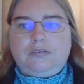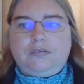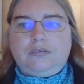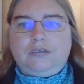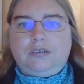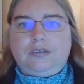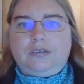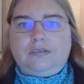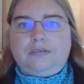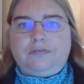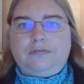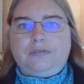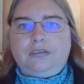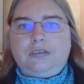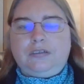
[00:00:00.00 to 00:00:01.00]
uh,
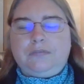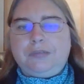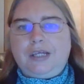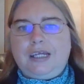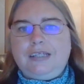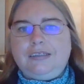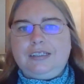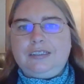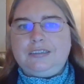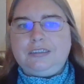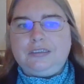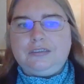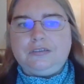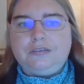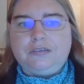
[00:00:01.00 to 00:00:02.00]

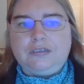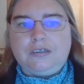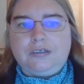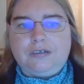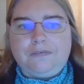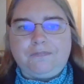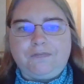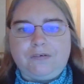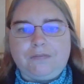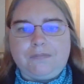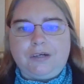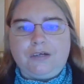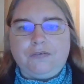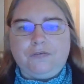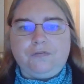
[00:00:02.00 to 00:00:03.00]
playlists uh, from
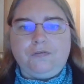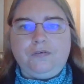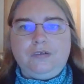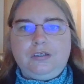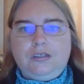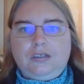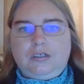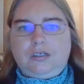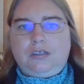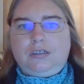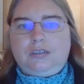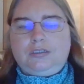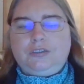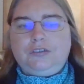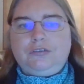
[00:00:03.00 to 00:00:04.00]
other
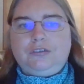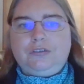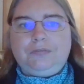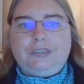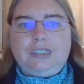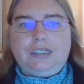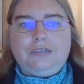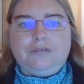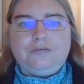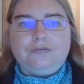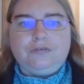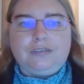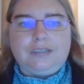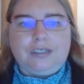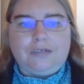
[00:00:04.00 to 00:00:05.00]
uh, YouTube channels
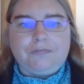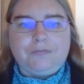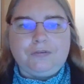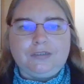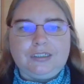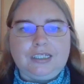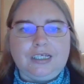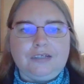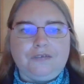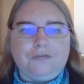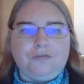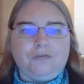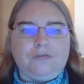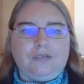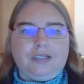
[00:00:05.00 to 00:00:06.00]
that I put
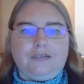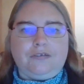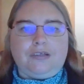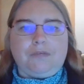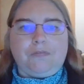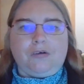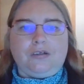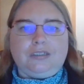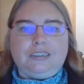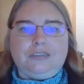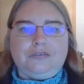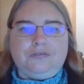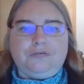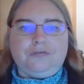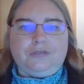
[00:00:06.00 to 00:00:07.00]
together, like some on
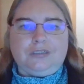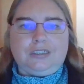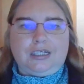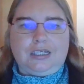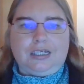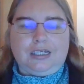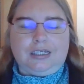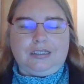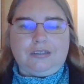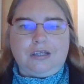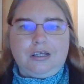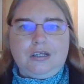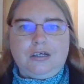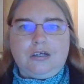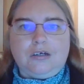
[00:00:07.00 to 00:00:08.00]
history and
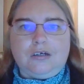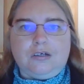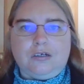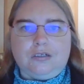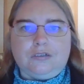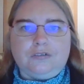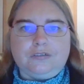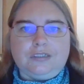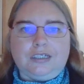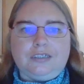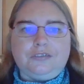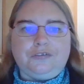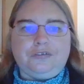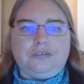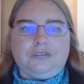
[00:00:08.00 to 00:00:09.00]
uh,
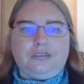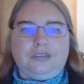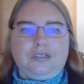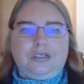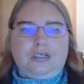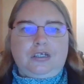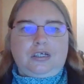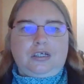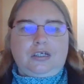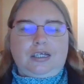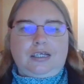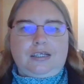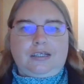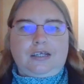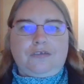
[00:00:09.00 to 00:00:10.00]
creation
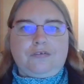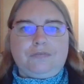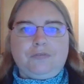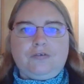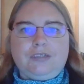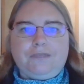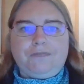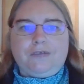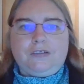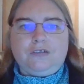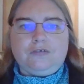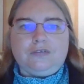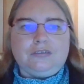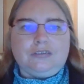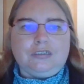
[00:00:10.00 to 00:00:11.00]
and other music
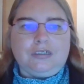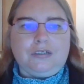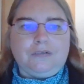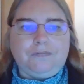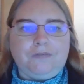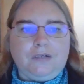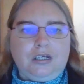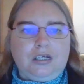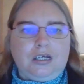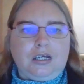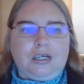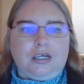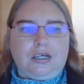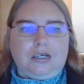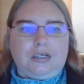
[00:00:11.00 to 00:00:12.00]
videos and stuff.
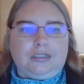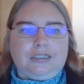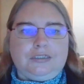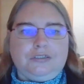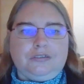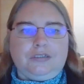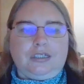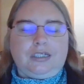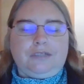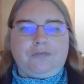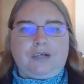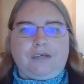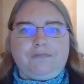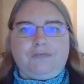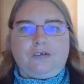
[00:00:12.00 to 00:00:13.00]
Uh, and you can, and
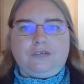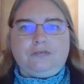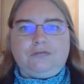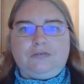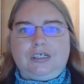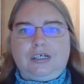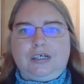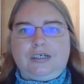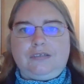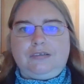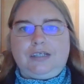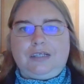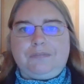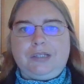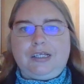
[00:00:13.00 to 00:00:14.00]
I've also got
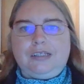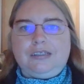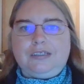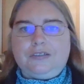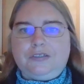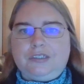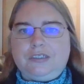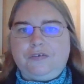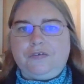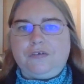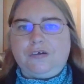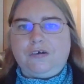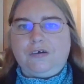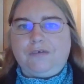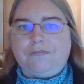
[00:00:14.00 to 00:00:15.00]
like playlists
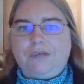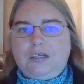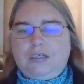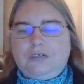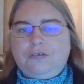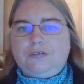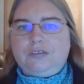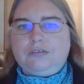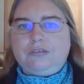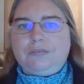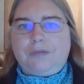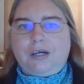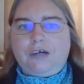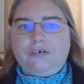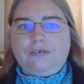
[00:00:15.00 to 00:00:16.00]
of Christian
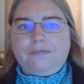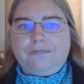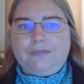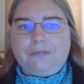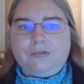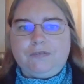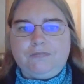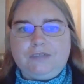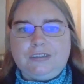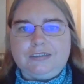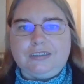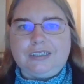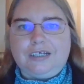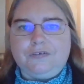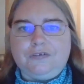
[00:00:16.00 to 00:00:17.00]
biography movies
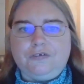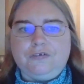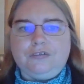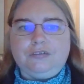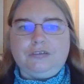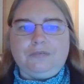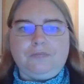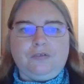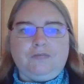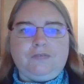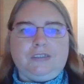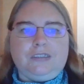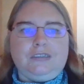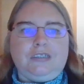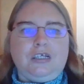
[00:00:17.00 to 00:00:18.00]
and other Christian
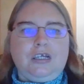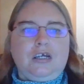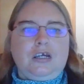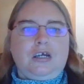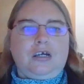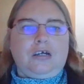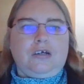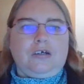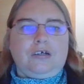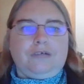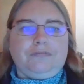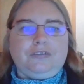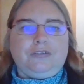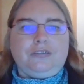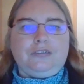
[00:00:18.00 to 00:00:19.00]
movies. Um,
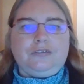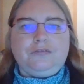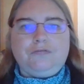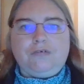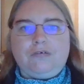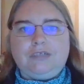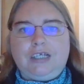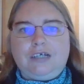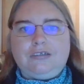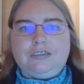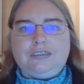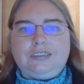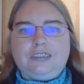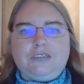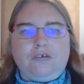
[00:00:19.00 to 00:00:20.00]
so you can scroll down and
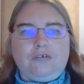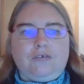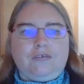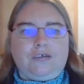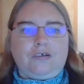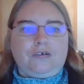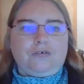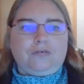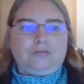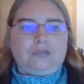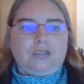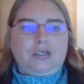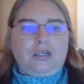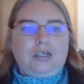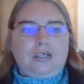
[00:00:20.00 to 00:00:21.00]
see all of those.
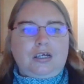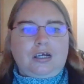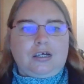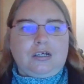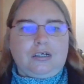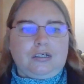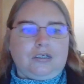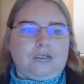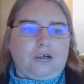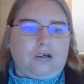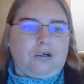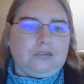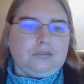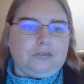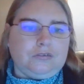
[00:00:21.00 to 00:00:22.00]
Uh,
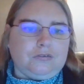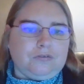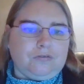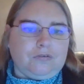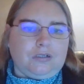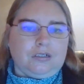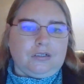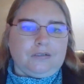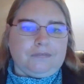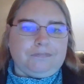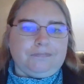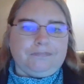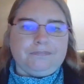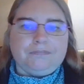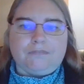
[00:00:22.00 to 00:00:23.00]
also,
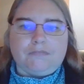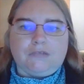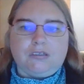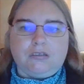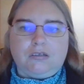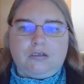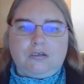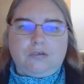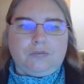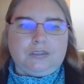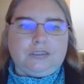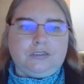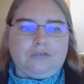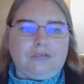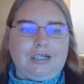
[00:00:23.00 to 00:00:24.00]
um,
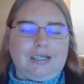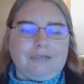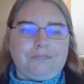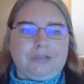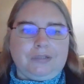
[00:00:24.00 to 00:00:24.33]
we do have